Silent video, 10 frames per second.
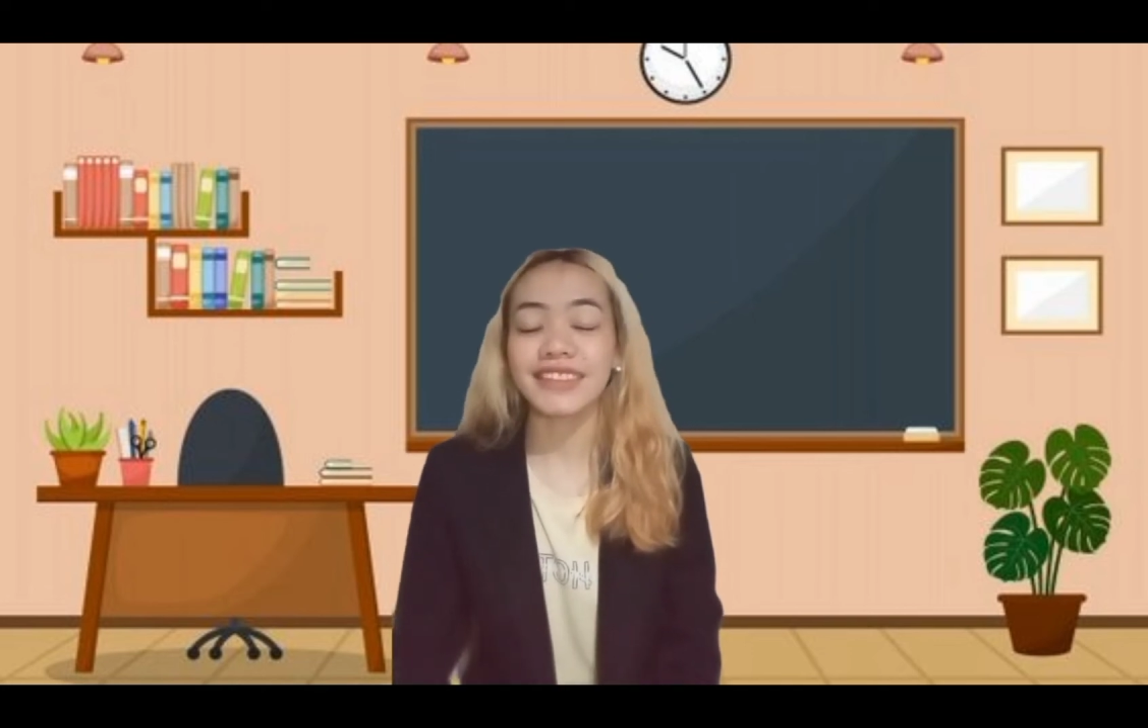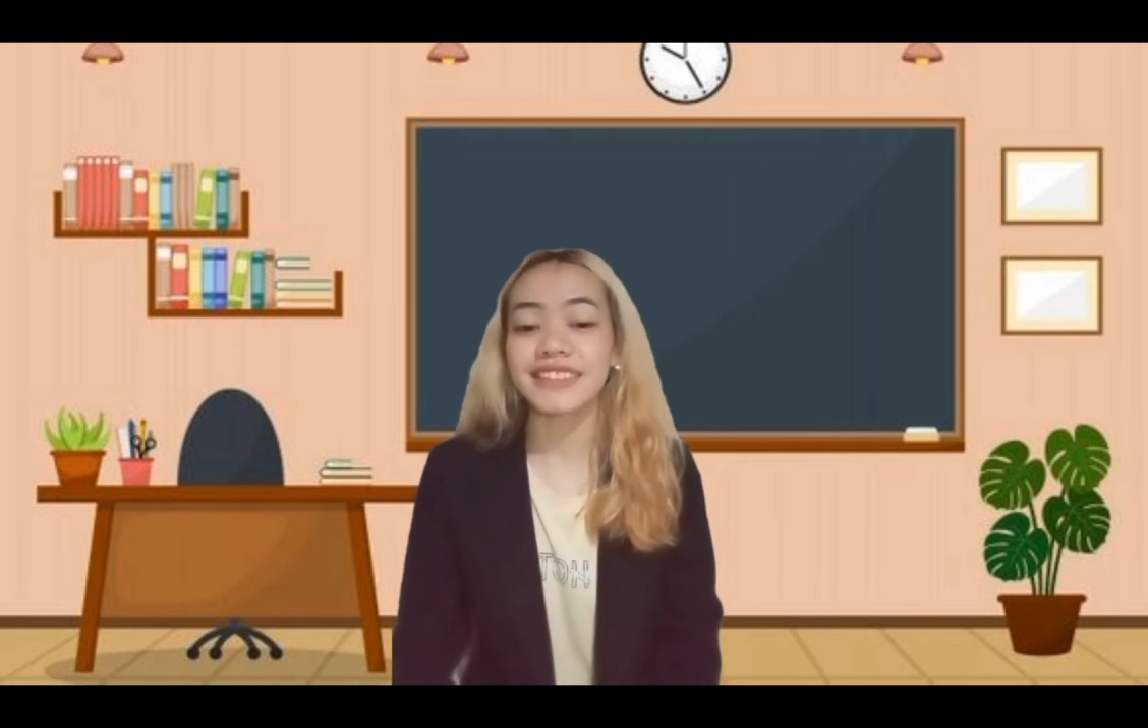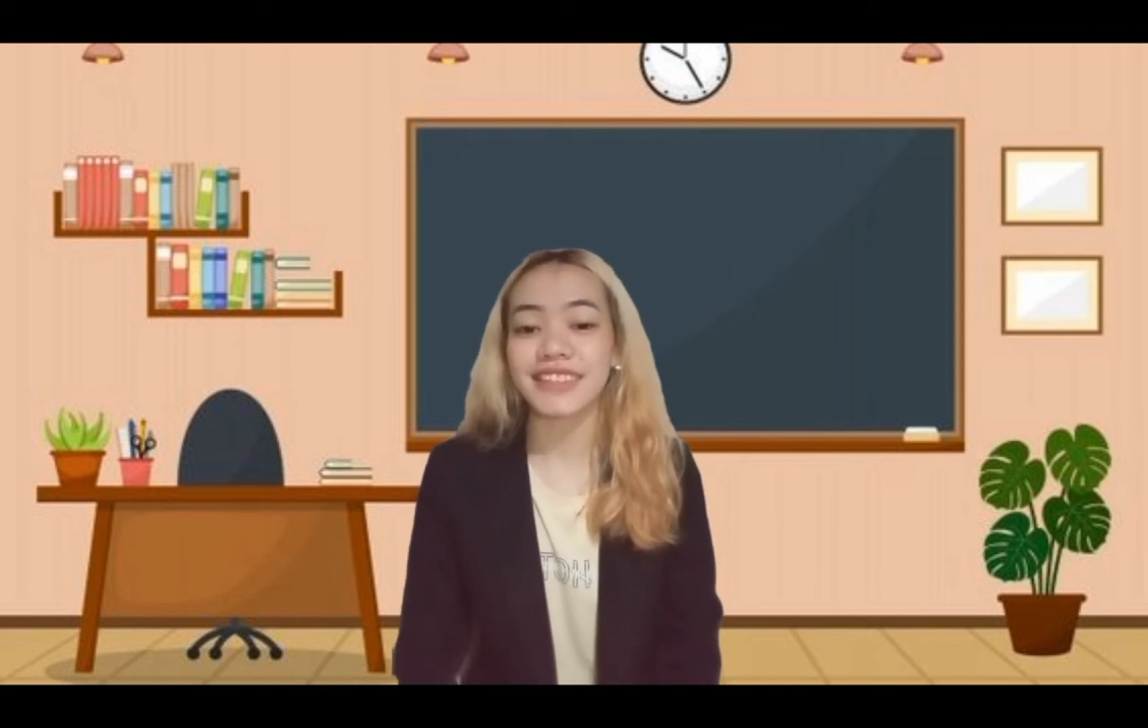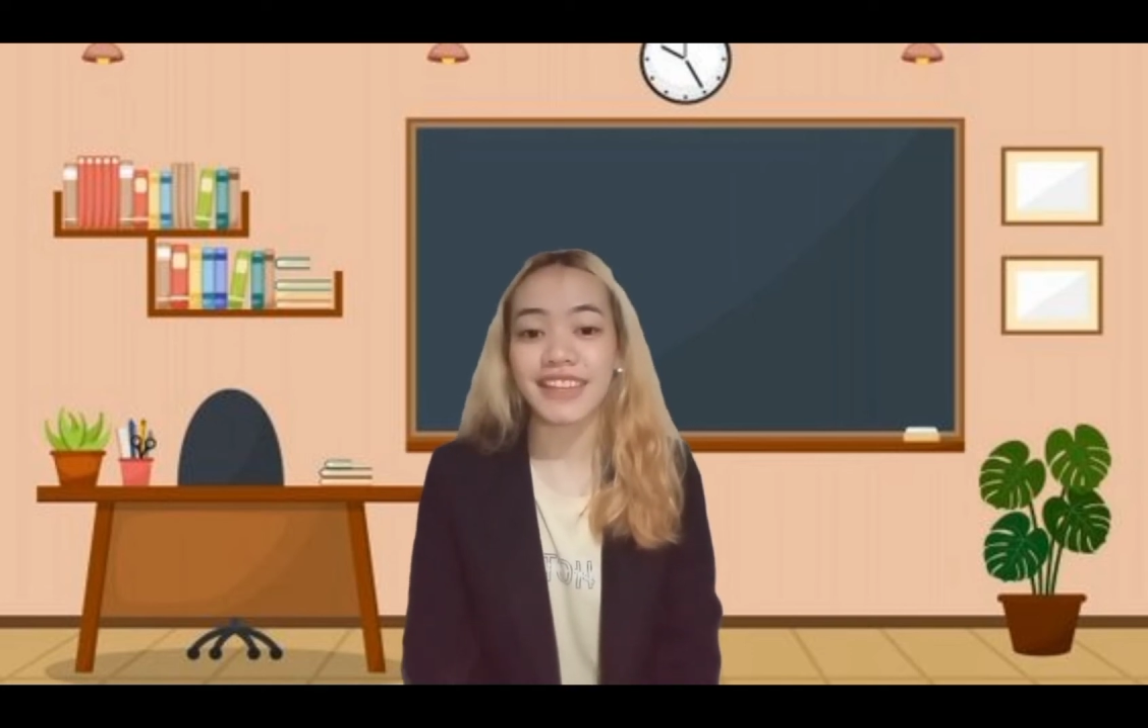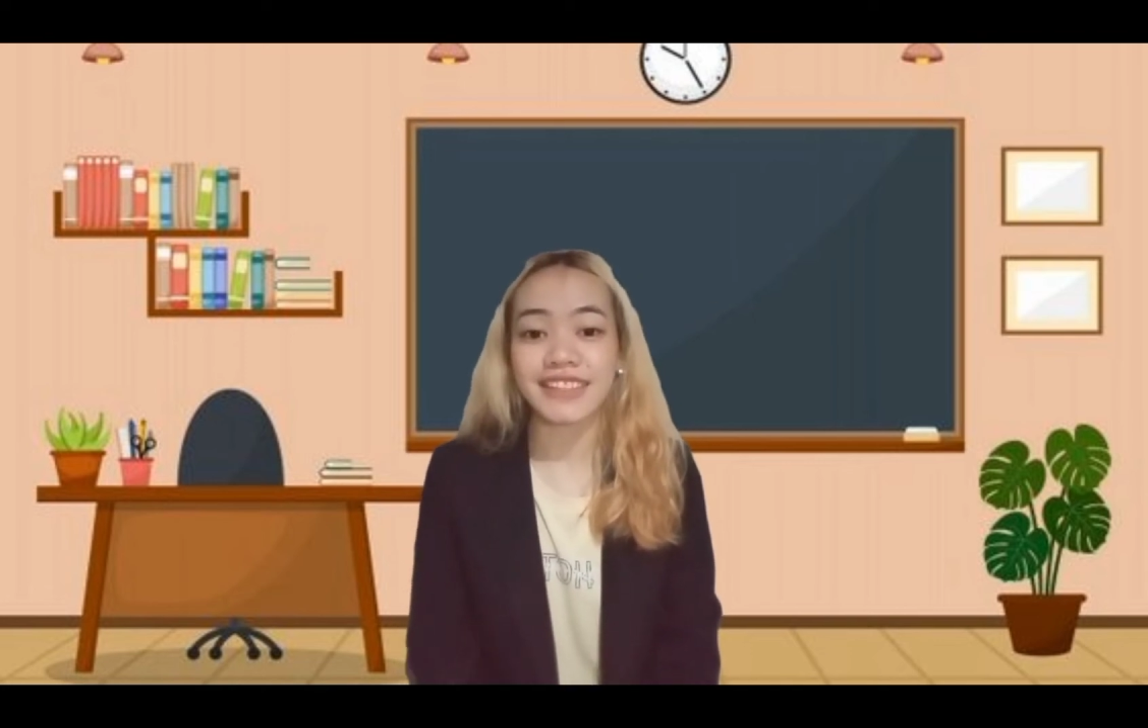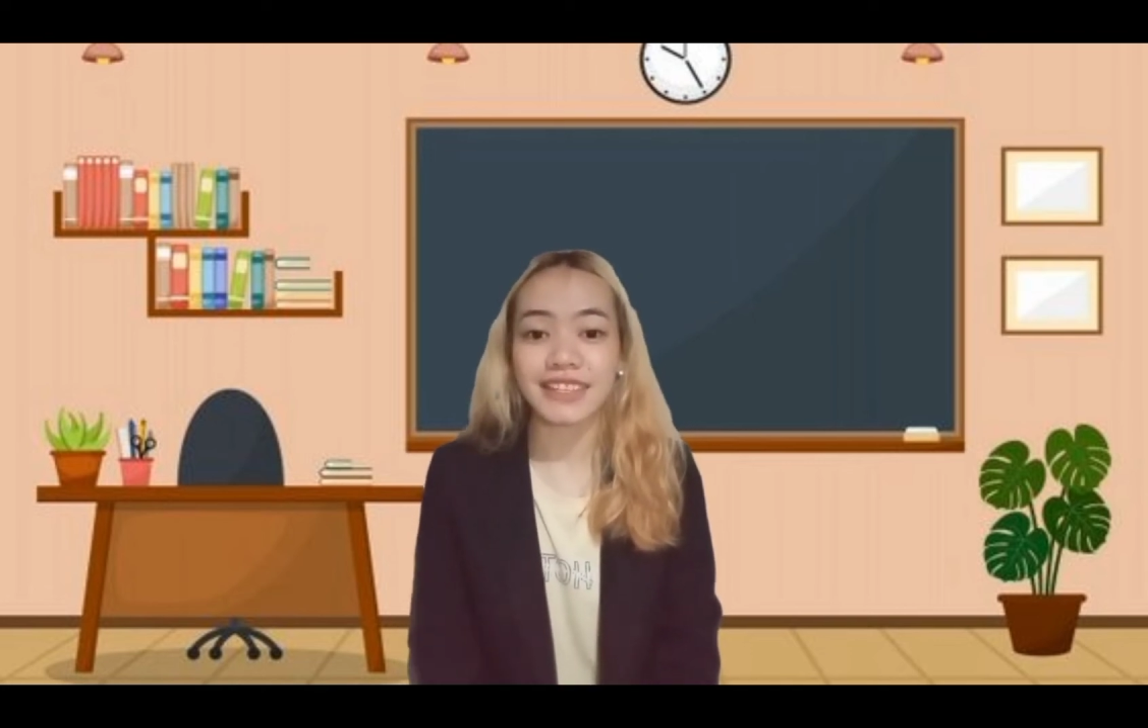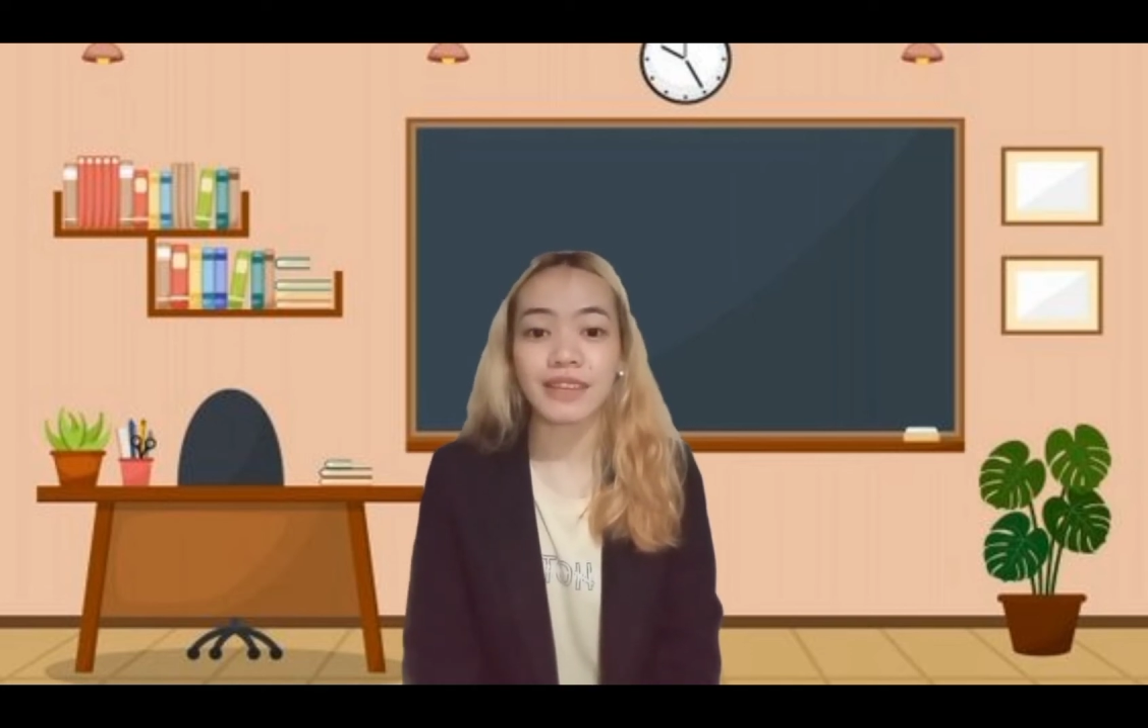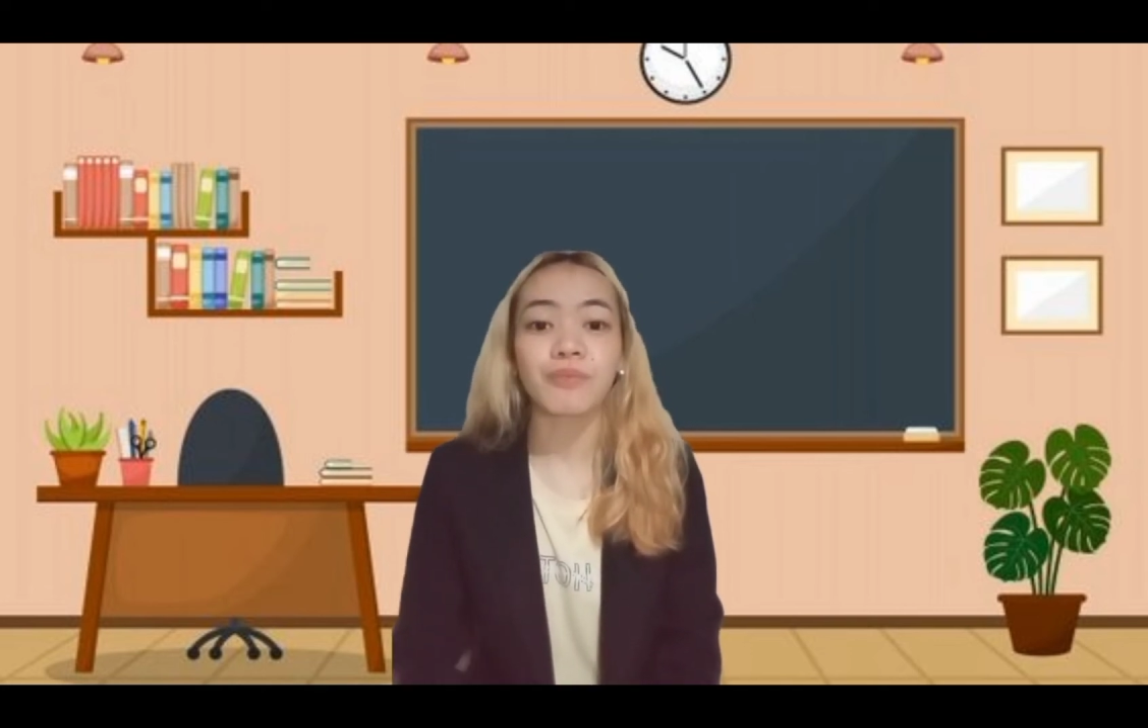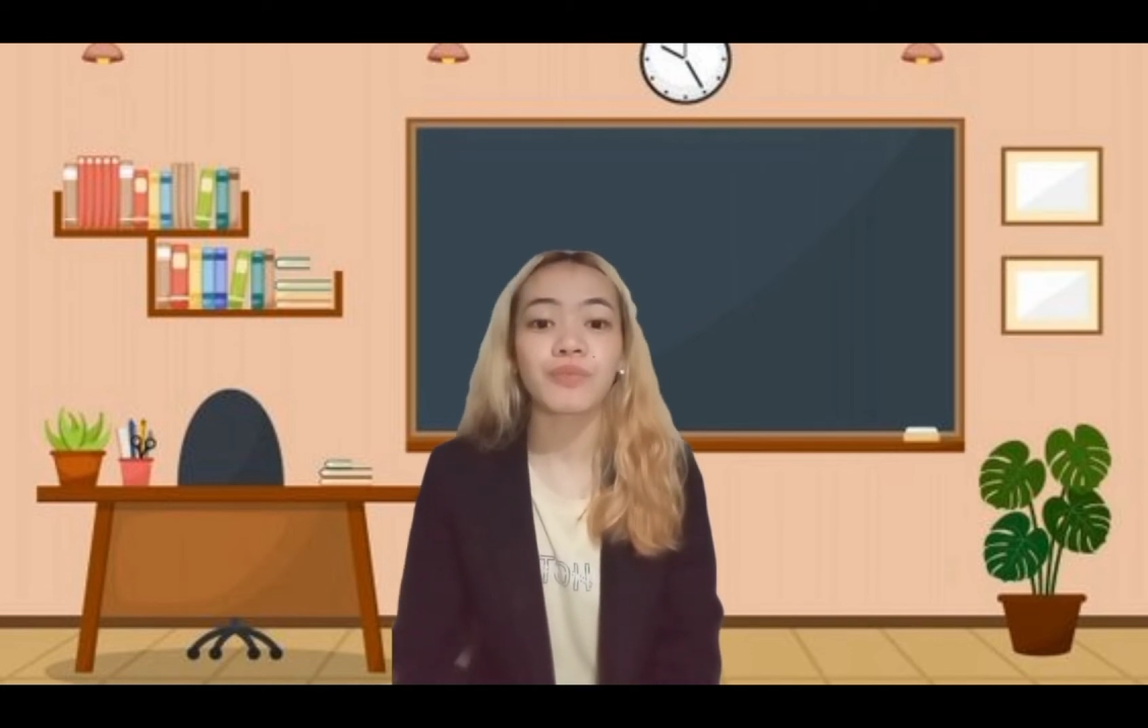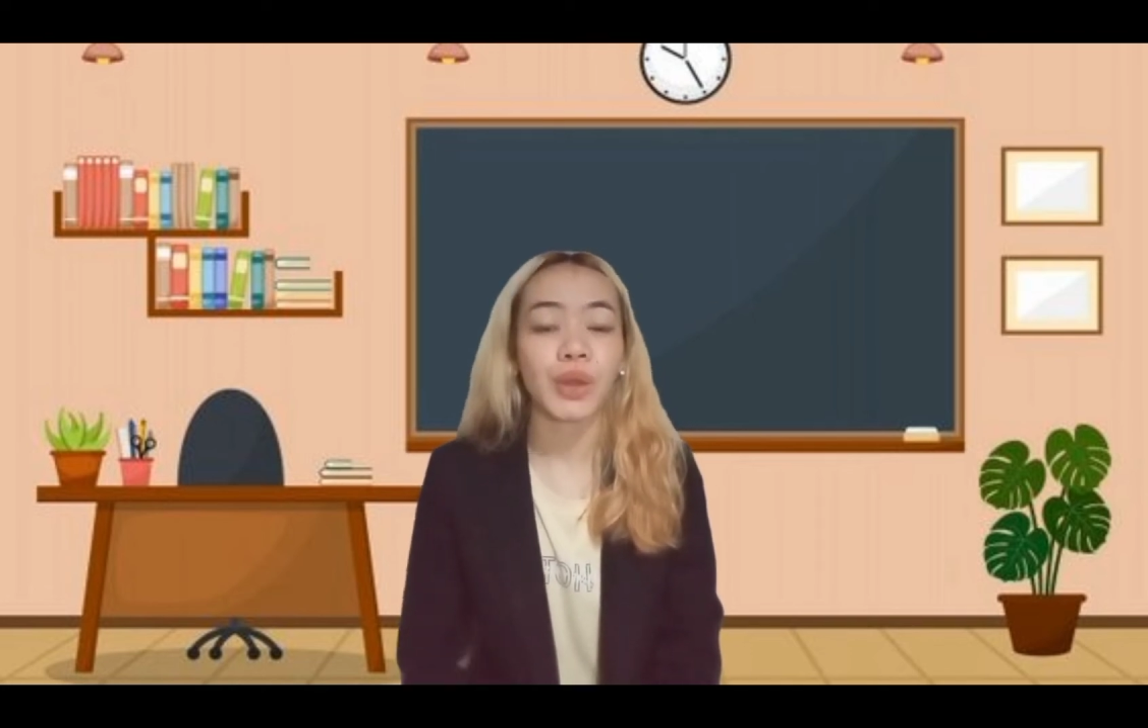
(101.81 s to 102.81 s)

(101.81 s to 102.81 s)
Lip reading: intensive